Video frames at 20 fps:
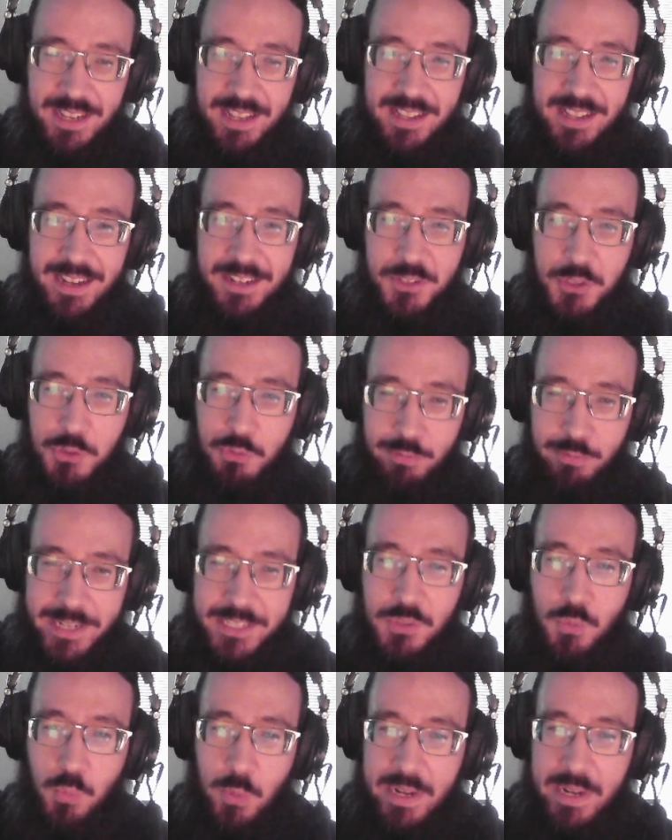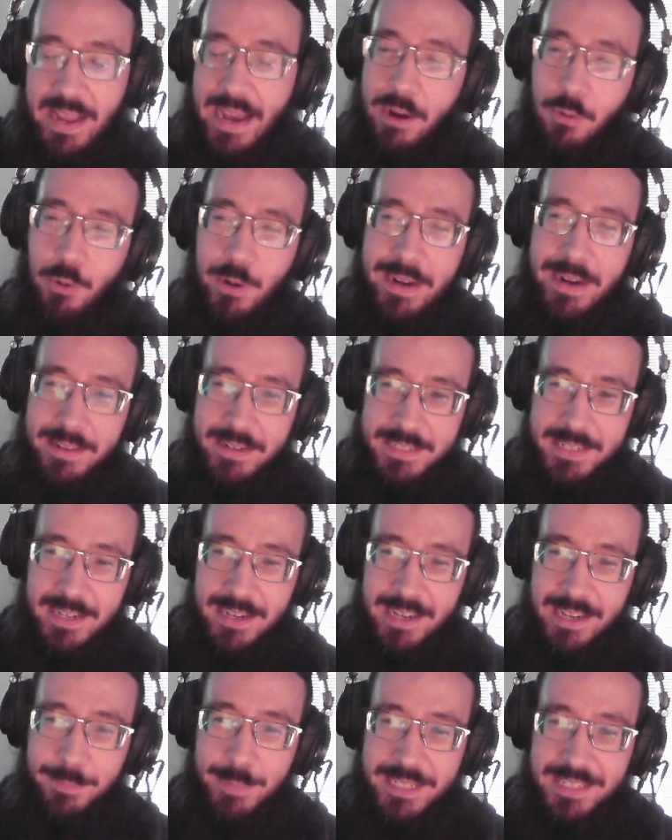and just rest 1 hour at a
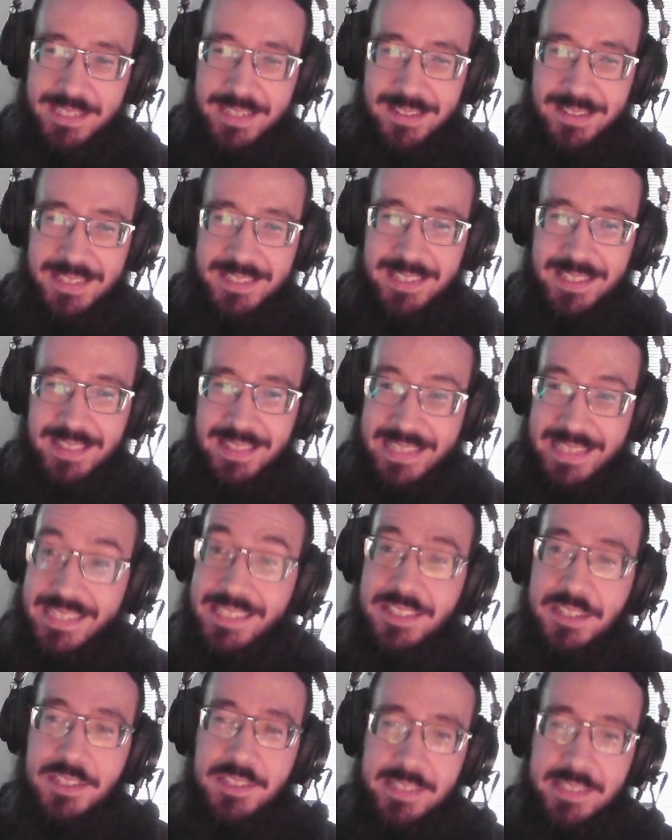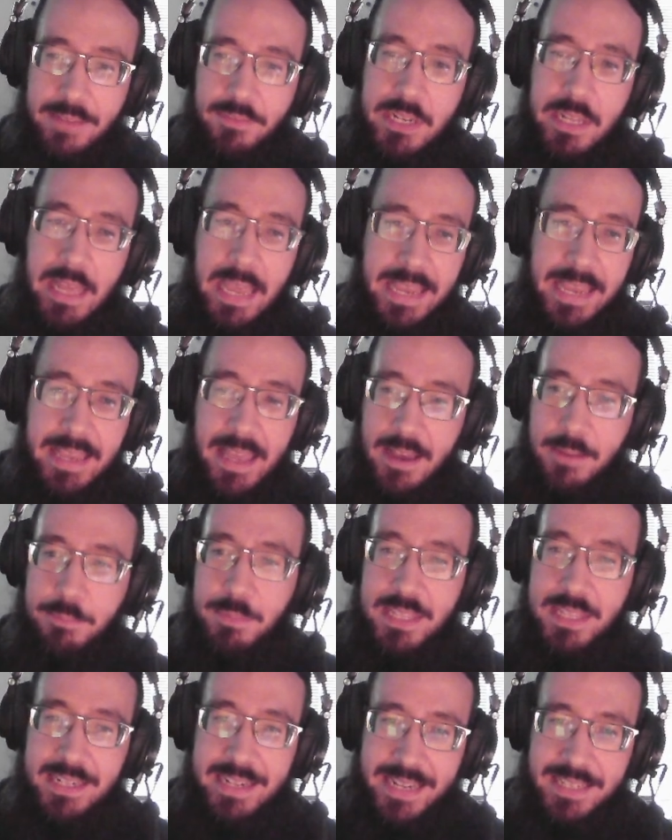time until it's at least 7
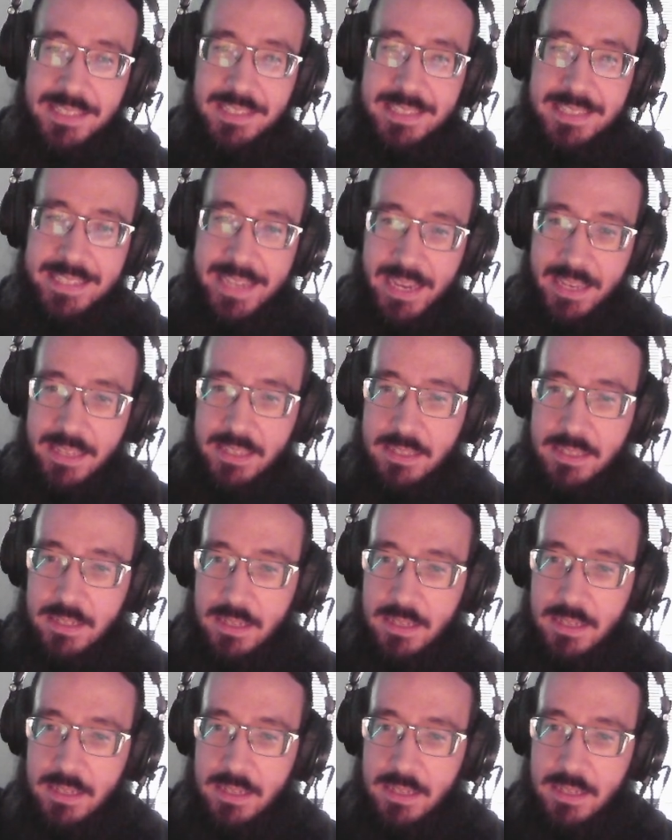a.m. the next day.